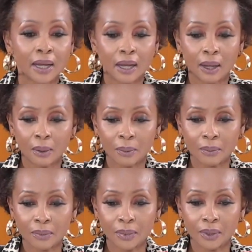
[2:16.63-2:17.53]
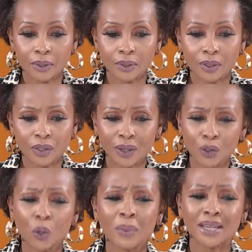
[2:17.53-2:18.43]
Um, so,
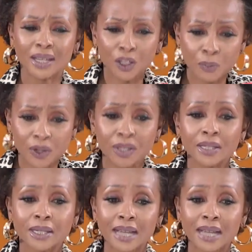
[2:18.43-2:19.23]
so, many experiences